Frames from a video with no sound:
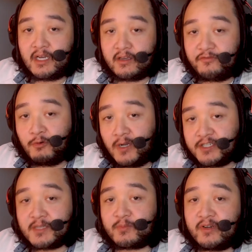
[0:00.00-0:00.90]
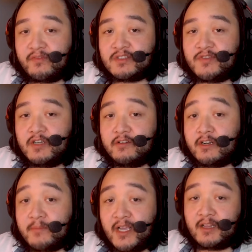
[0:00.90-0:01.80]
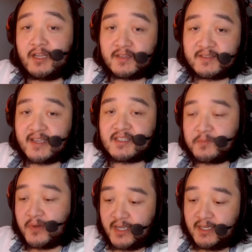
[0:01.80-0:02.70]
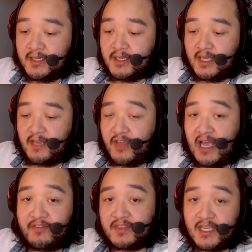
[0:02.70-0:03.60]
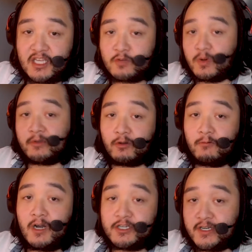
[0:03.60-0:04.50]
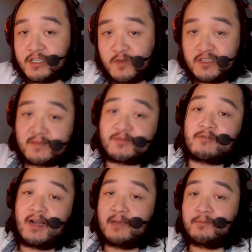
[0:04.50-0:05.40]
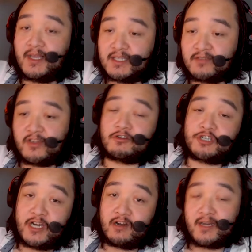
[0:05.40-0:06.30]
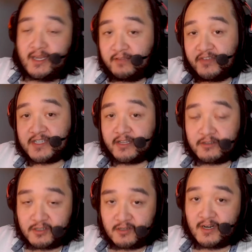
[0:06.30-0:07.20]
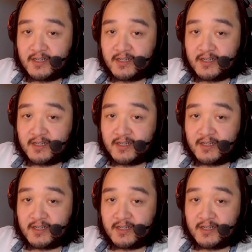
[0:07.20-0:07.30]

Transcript: Now, if you watch the previous video, it'll make a lot of sense, but if you haven't, then you should probably go watch it, as well as subscribe, like this video, share it, and convince others to try to